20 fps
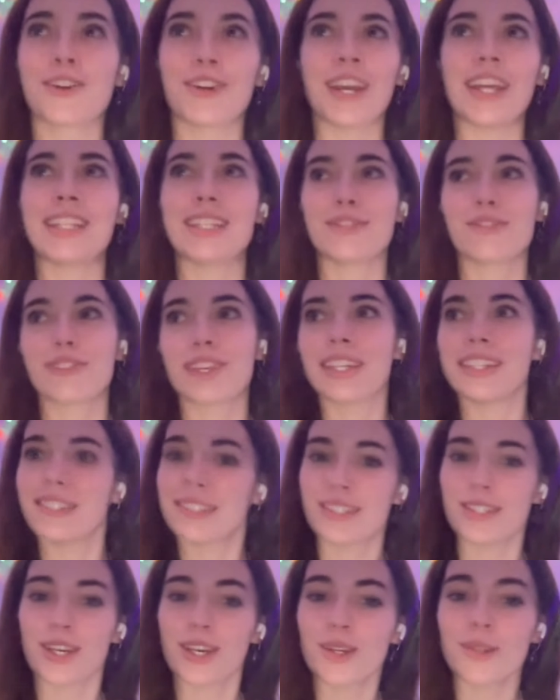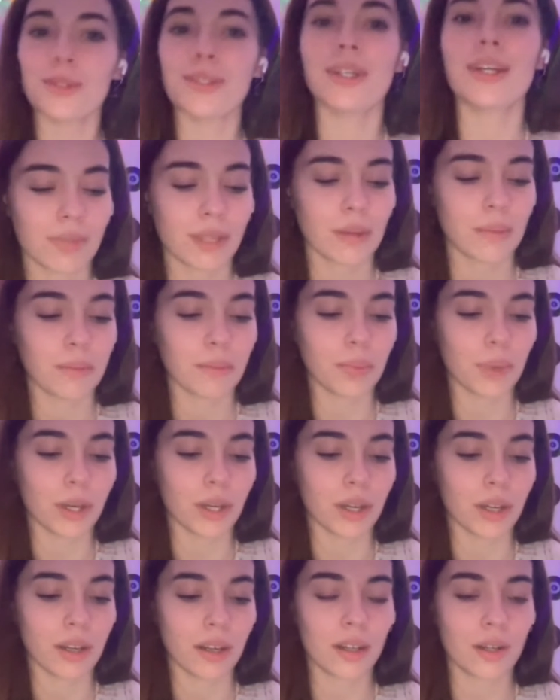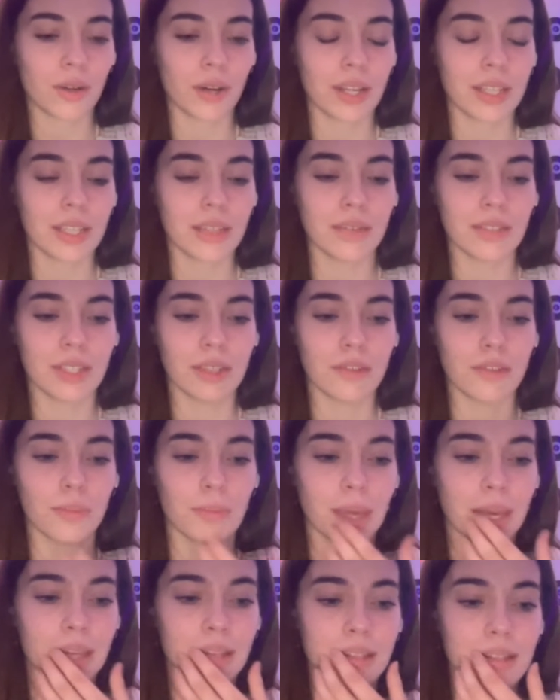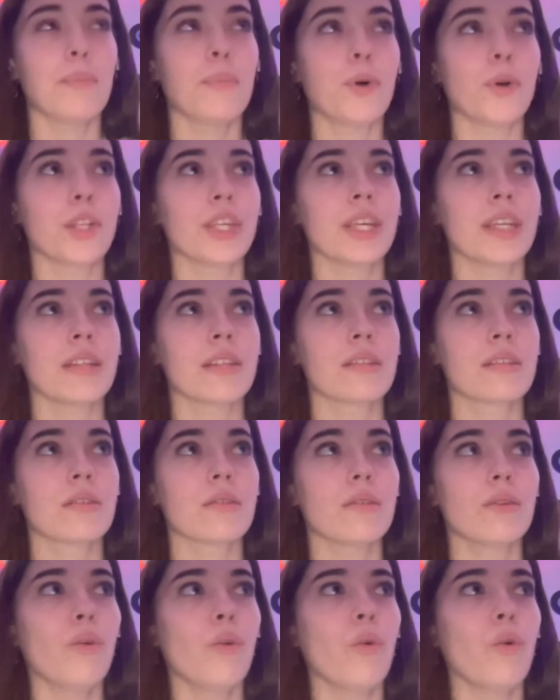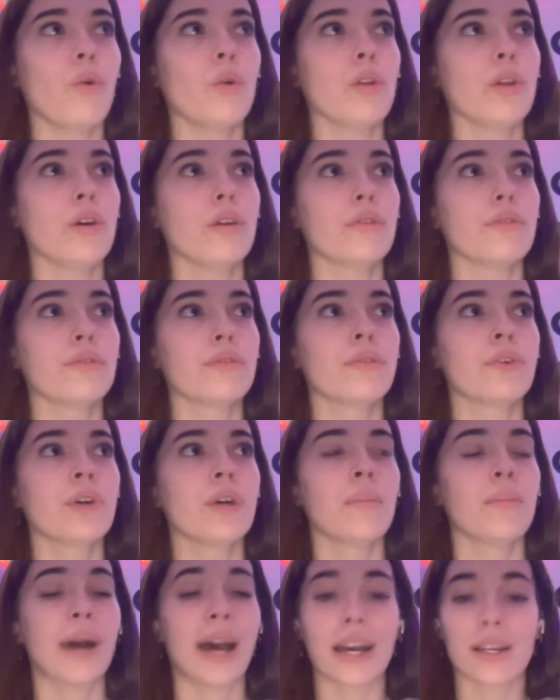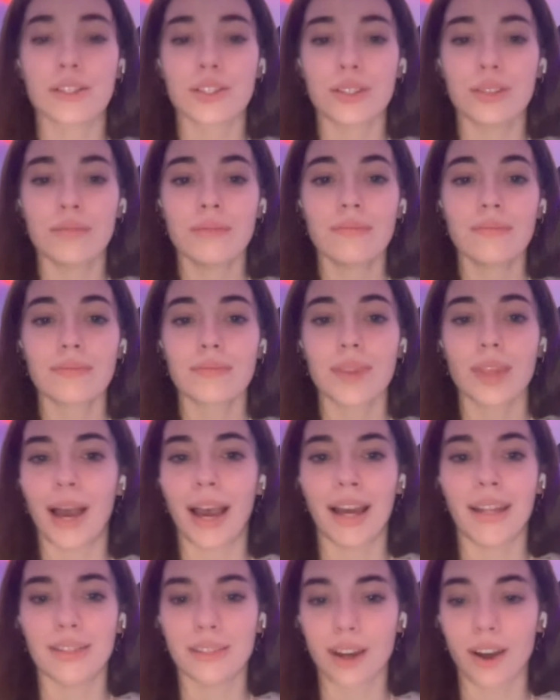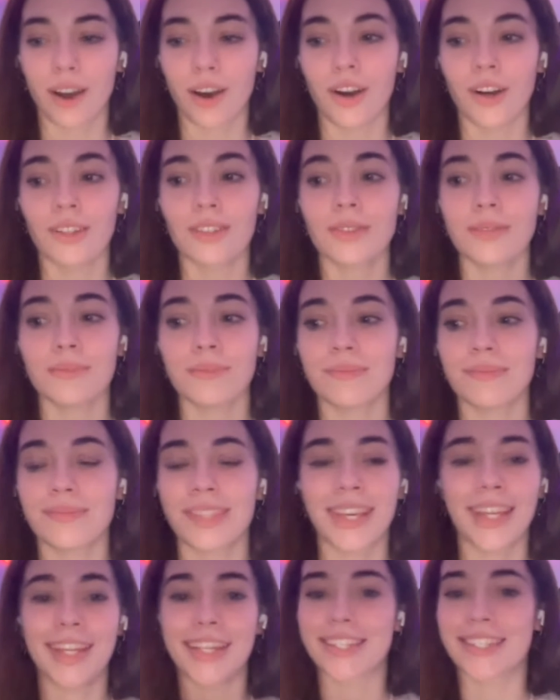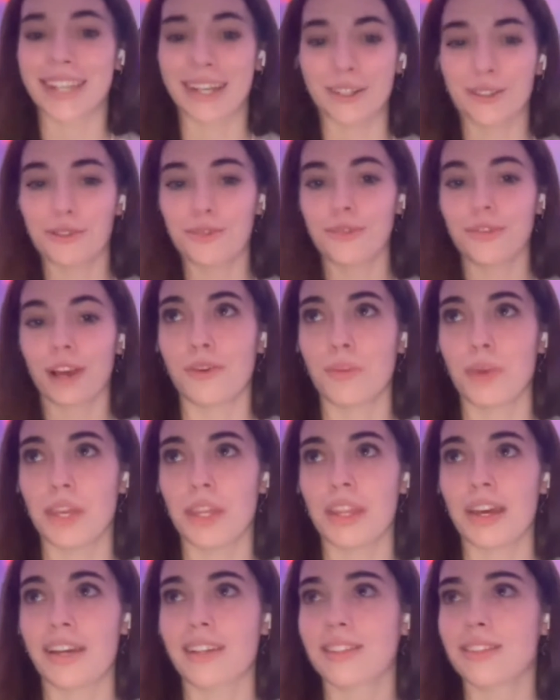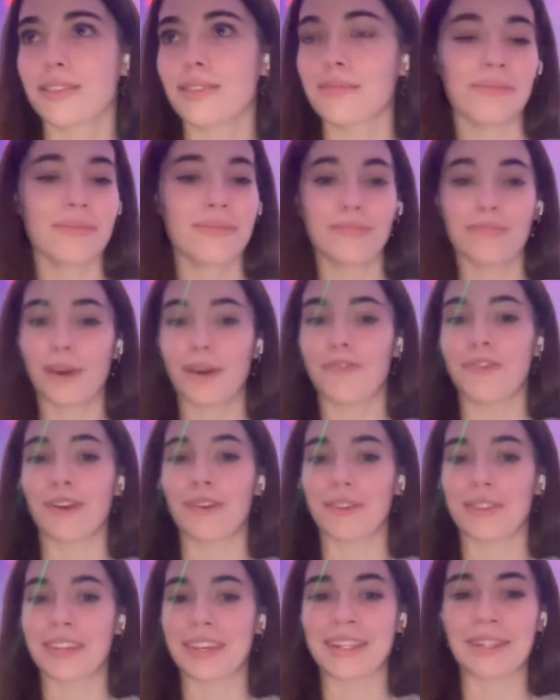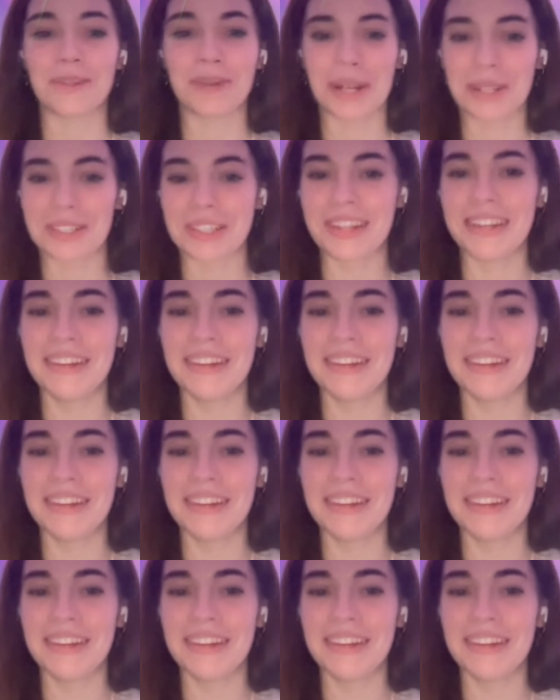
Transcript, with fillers: a creative thing to do. But creativity for me embodies all of passion and art in itself. For me, that's my favorite thing in the world.